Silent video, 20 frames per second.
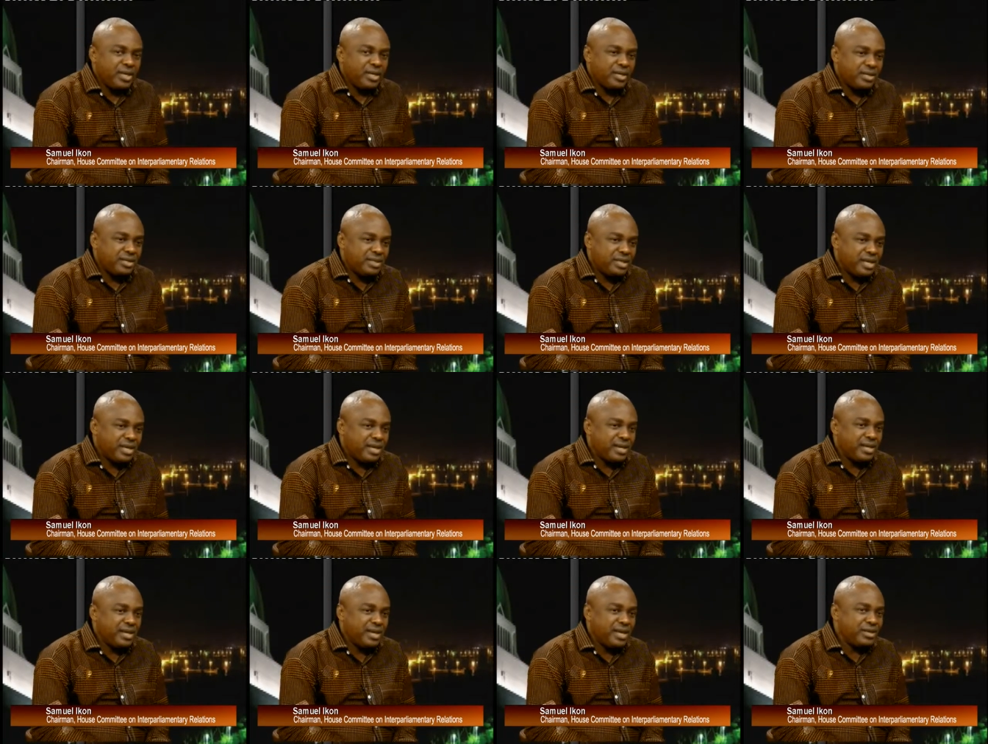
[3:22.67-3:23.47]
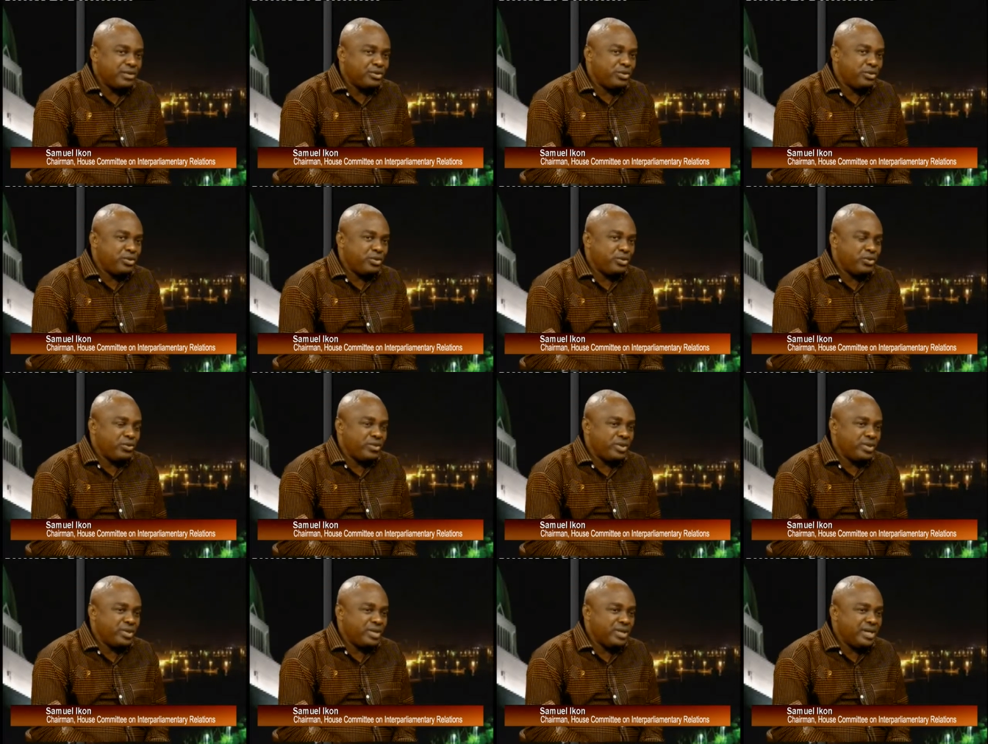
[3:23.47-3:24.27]
Second has to do
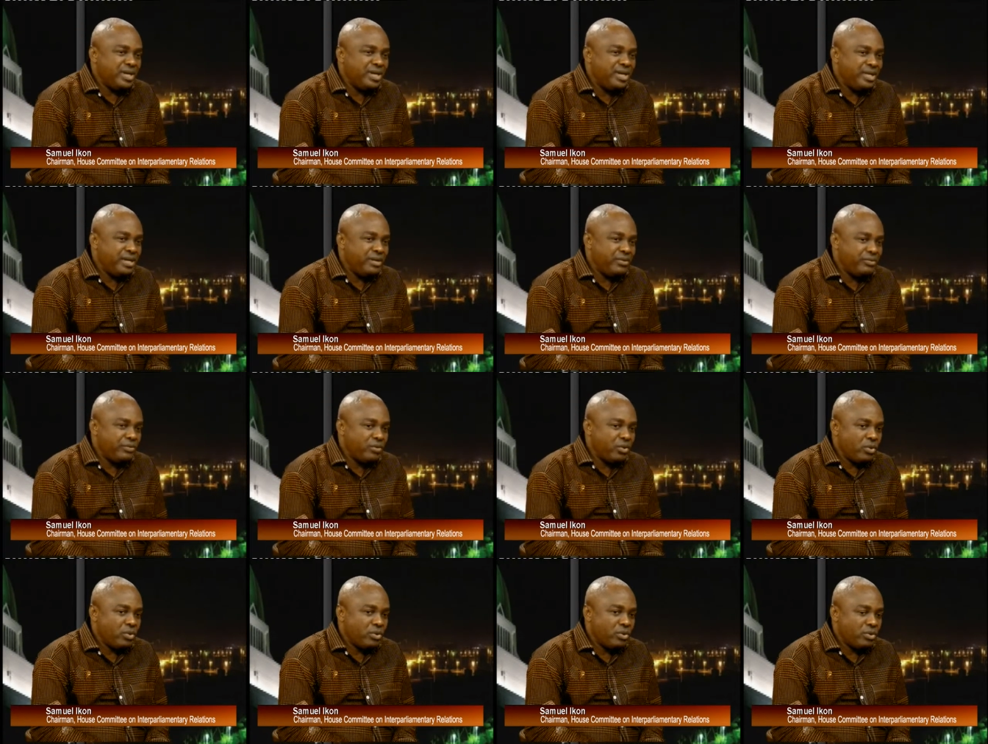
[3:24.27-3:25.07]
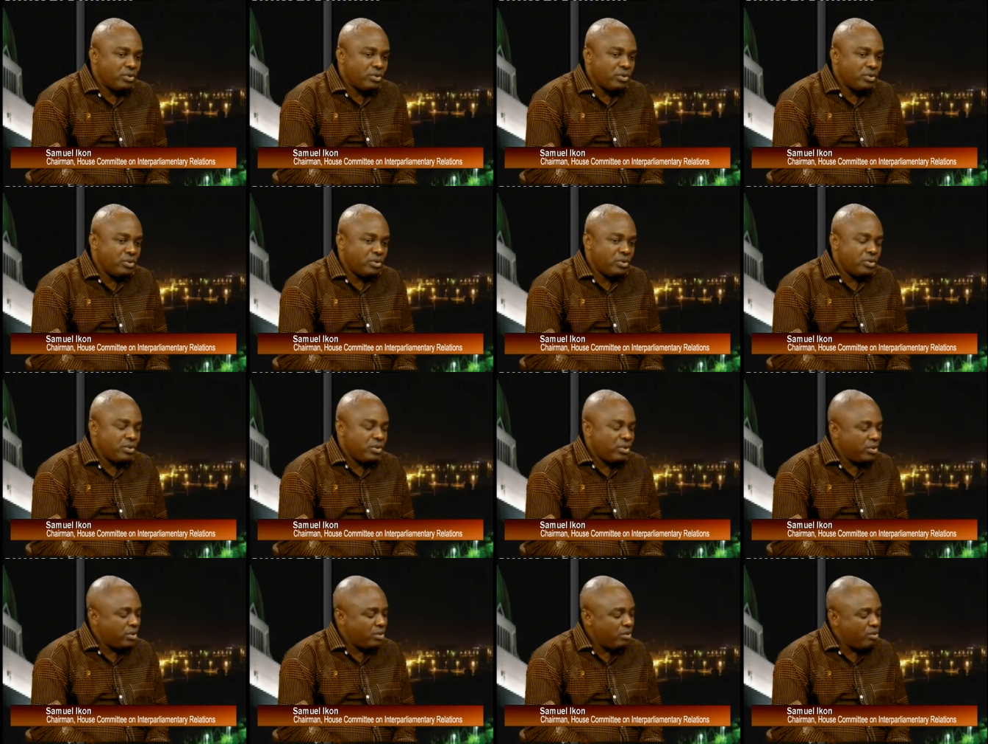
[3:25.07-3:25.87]
with the need for
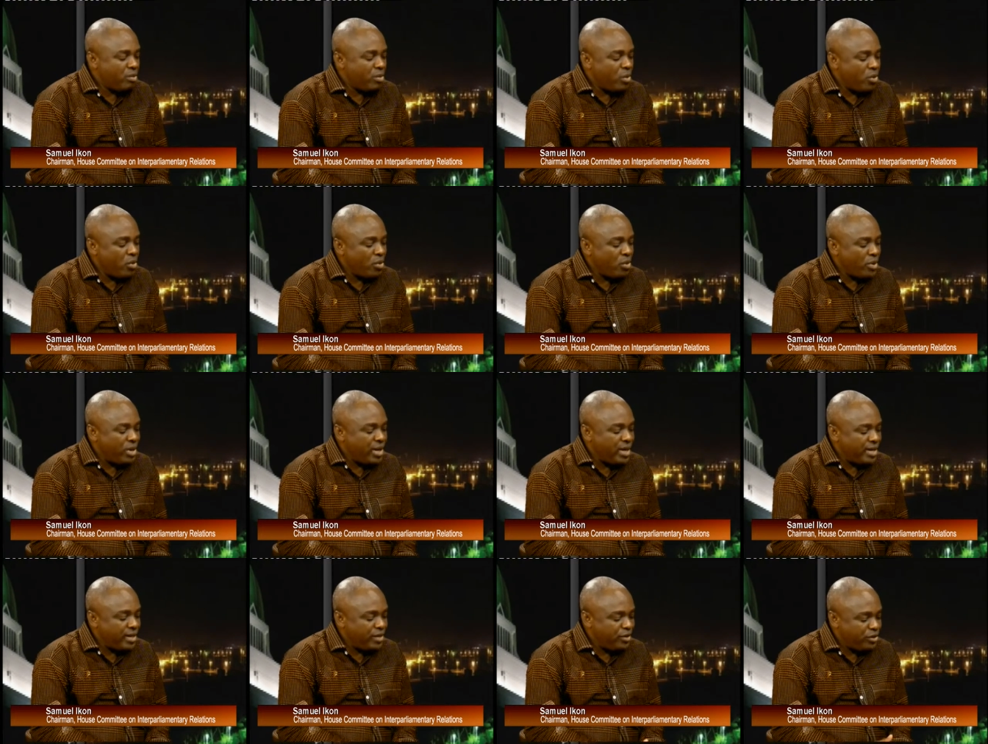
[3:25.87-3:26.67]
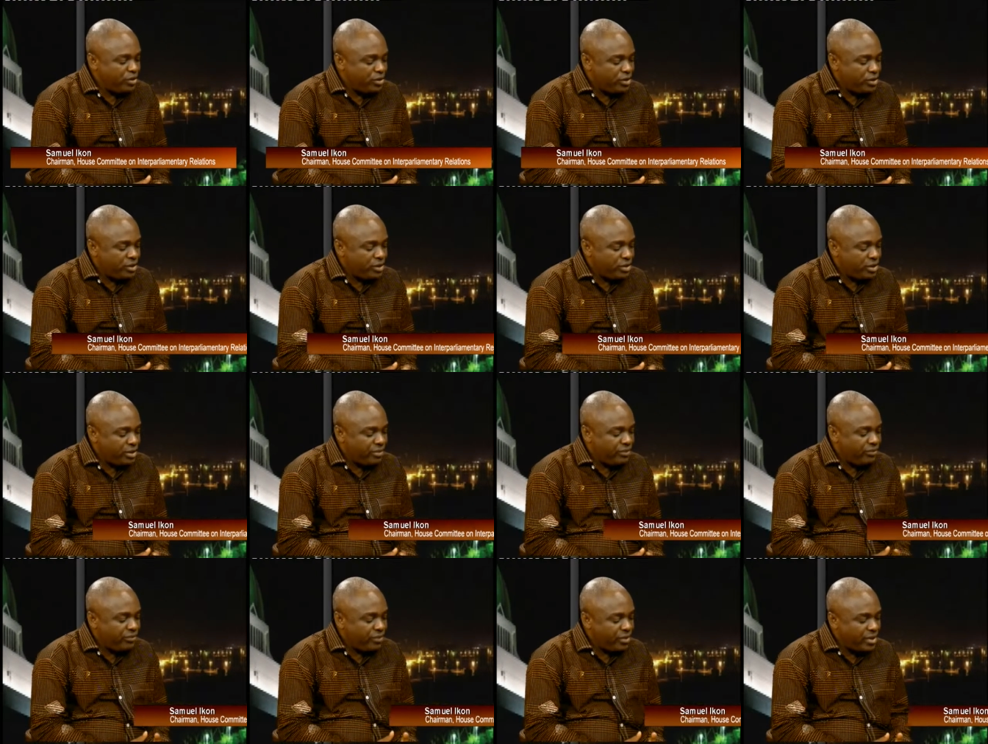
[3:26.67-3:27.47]
more energy
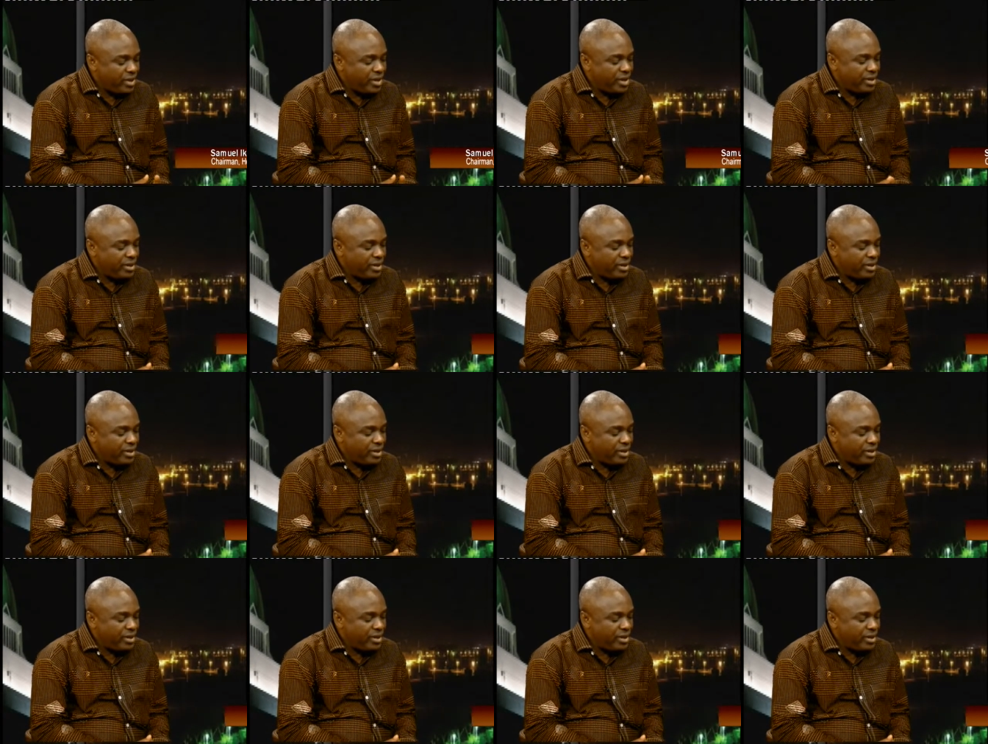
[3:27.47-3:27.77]
and funding